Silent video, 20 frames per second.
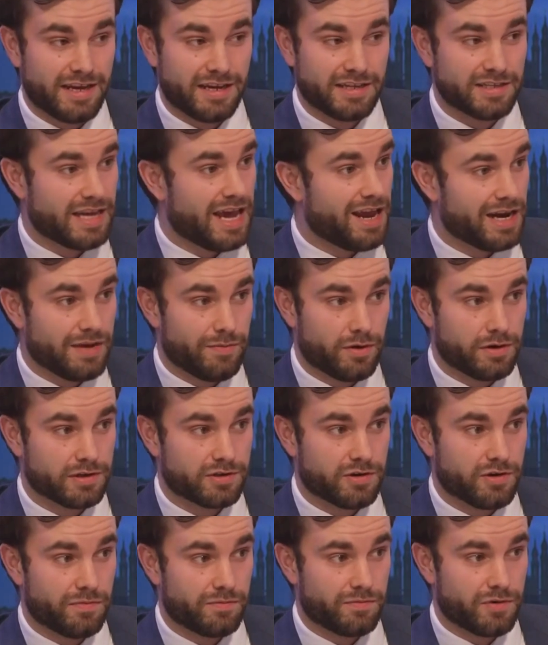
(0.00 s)
exactly what
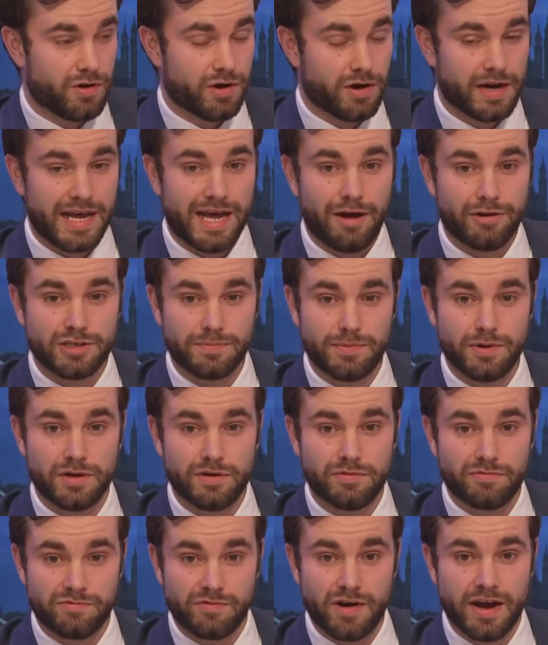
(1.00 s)
has gone wrong and how to put
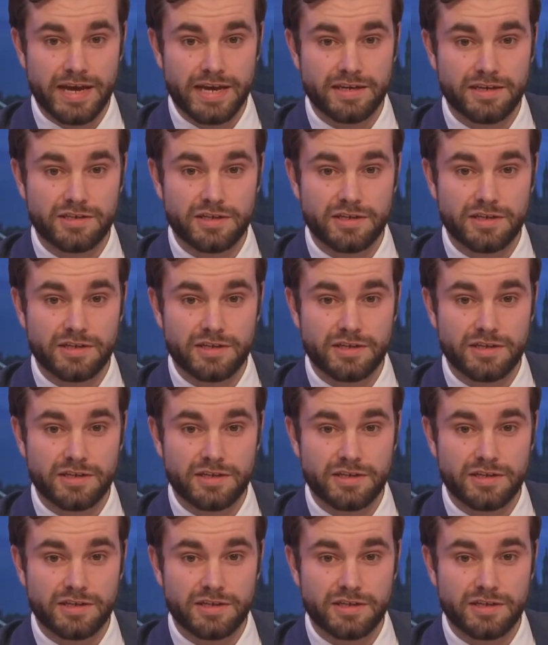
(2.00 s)
it right.